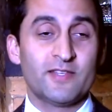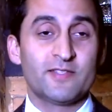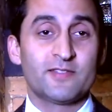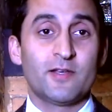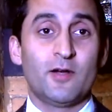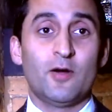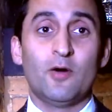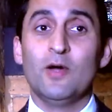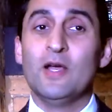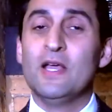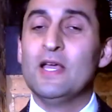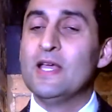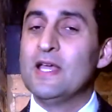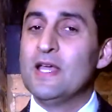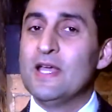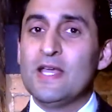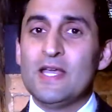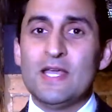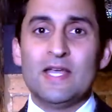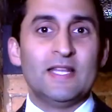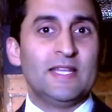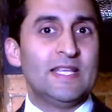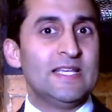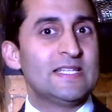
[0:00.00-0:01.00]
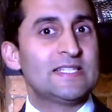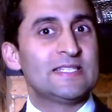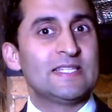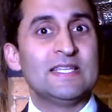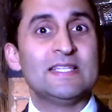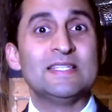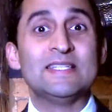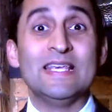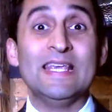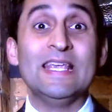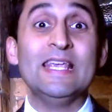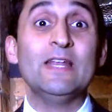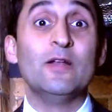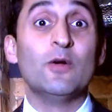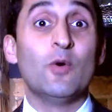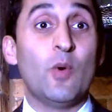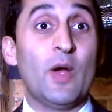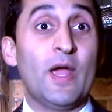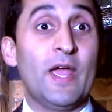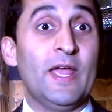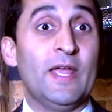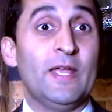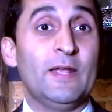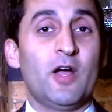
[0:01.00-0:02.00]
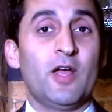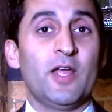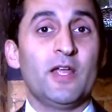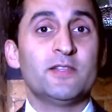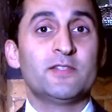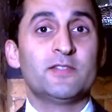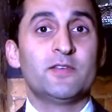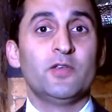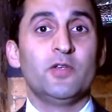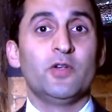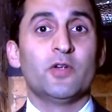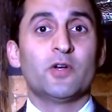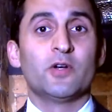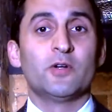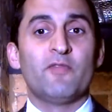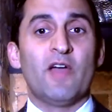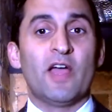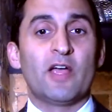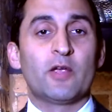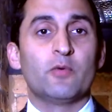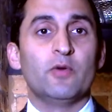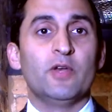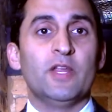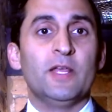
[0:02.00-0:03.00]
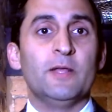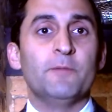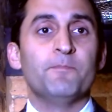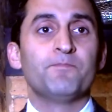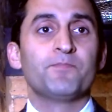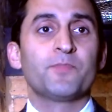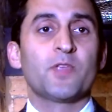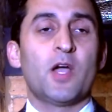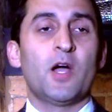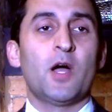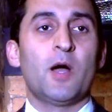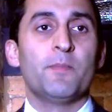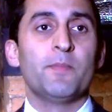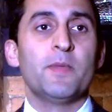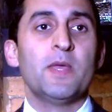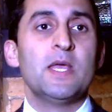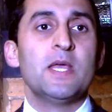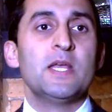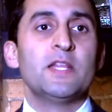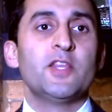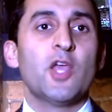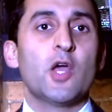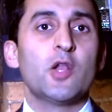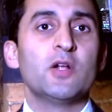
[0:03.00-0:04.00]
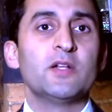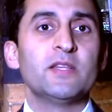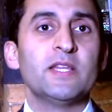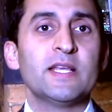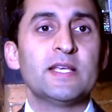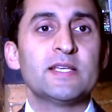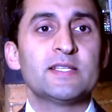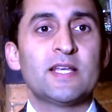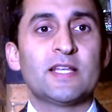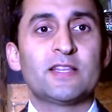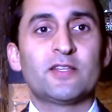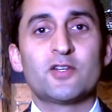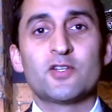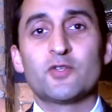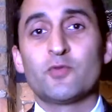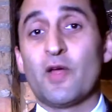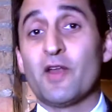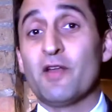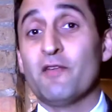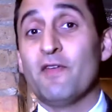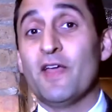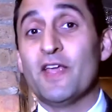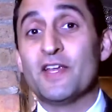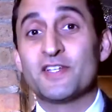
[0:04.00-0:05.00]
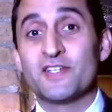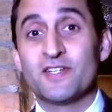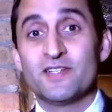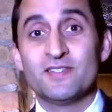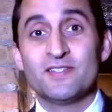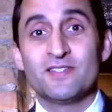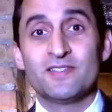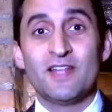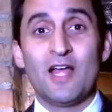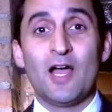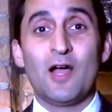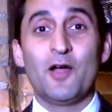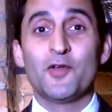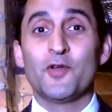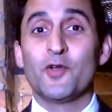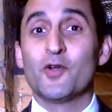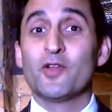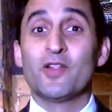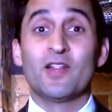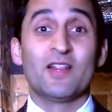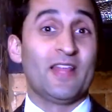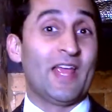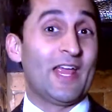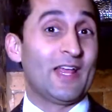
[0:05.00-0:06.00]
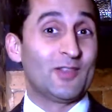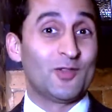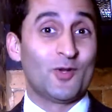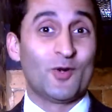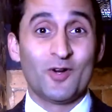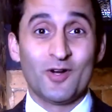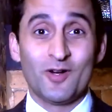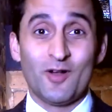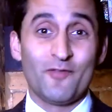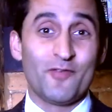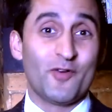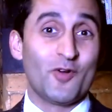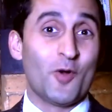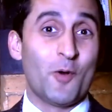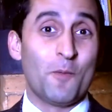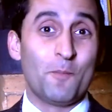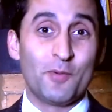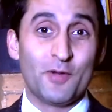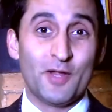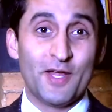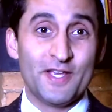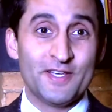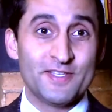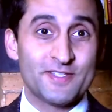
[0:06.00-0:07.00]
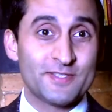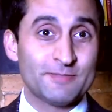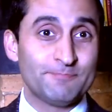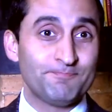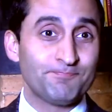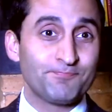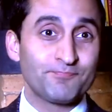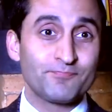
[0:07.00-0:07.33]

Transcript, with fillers: So these things eat away into your equity. Um, the other thing is that there's renovations now. You're the landlord of your own place.